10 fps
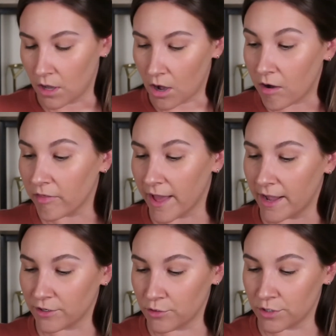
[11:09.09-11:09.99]
all
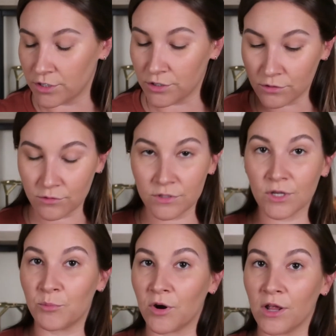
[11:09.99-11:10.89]
that. You could use
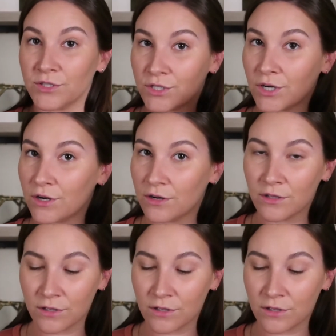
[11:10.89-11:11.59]
a bronzer,